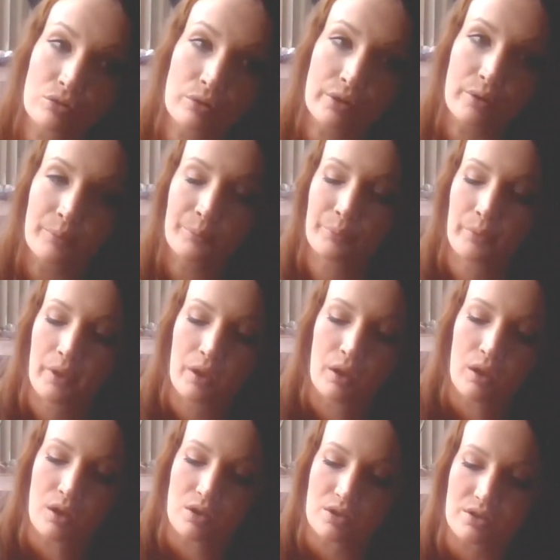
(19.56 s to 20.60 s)
Oil.
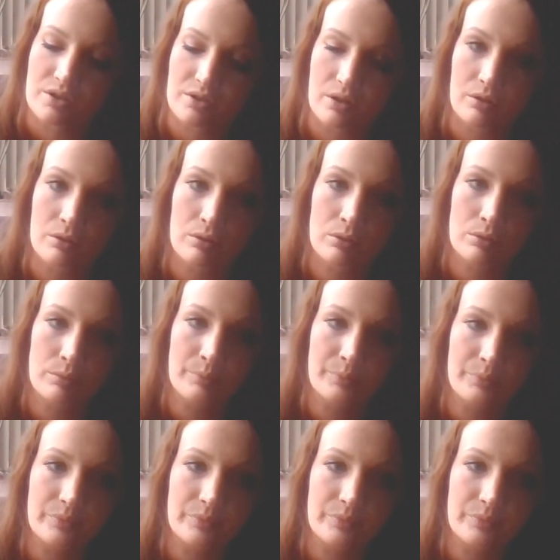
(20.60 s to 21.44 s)
So